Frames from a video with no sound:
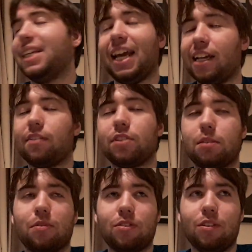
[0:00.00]
negative, I
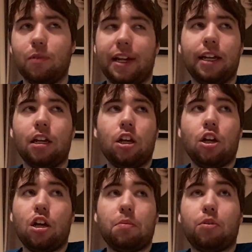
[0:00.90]
suppose, in a way.
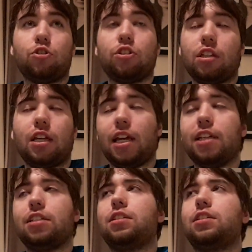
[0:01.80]
But there
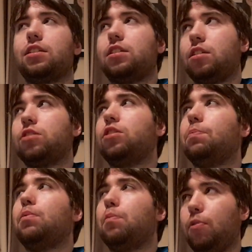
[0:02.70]
is
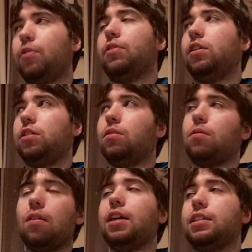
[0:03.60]
something brewing on the
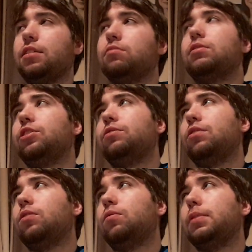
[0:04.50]
horizon. We do
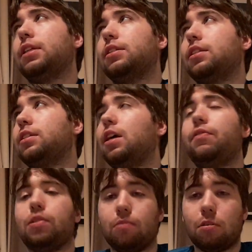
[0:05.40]
know about this. There
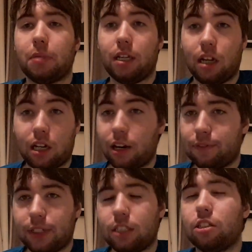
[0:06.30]
definitely will be a
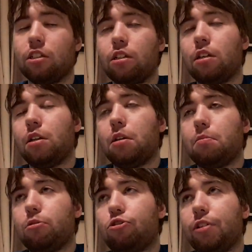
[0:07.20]
conflict
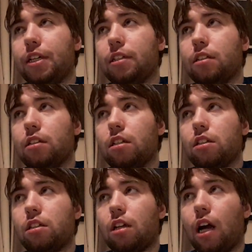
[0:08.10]

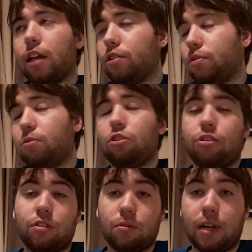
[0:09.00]
between either
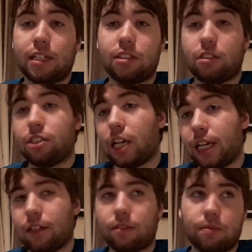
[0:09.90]
Russia, the West,
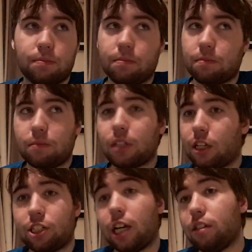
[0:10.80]
China.
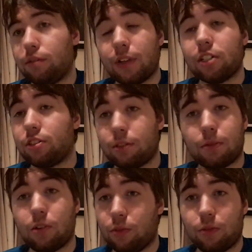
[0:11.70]
Like, China eventually
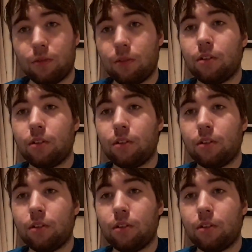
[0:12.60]
will